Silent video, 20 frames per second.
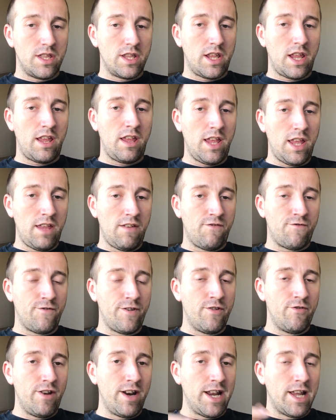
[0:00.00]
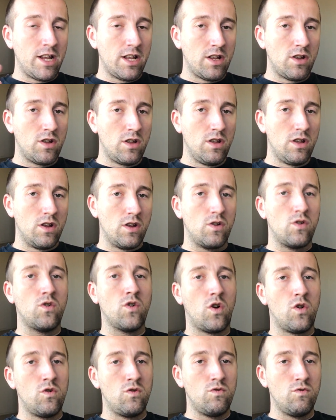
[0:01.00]
if we really
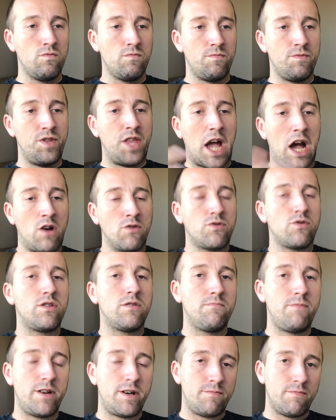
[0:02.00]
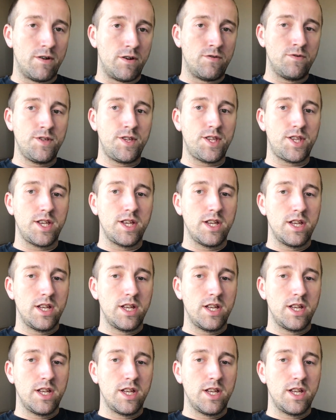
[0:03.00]
go down to the bare bones,